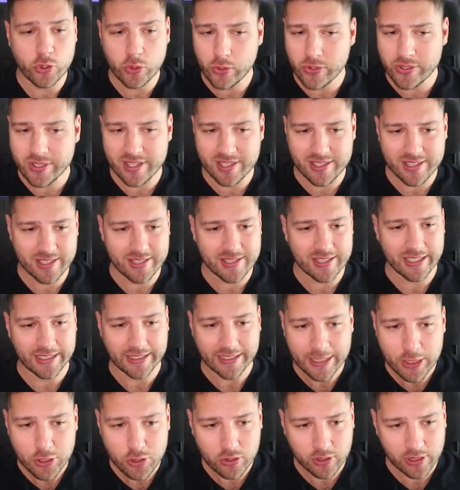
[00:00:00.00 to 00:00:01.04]
uses this
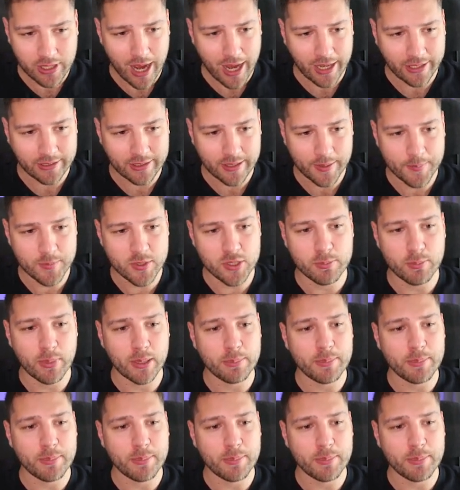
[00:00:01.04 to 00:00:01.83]
initial items,